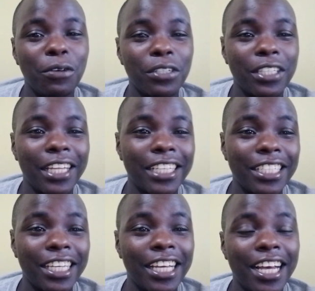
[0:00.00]
was
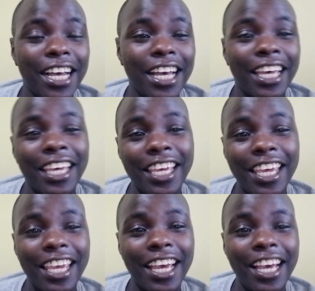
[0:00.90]
touching her
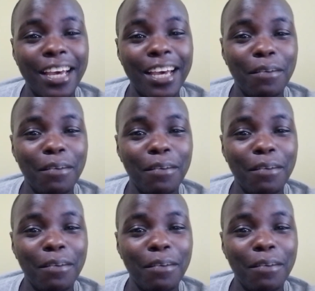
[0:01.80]
hair.